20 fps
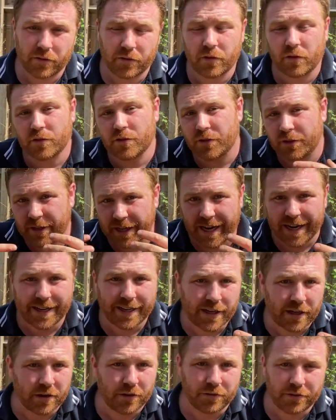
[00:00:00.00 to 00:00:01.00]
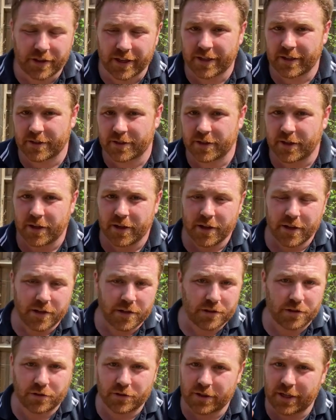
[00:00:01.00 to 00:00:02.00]
Of course, you can include things
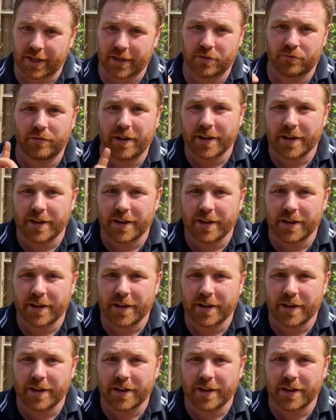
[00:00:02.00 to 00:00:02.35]
such as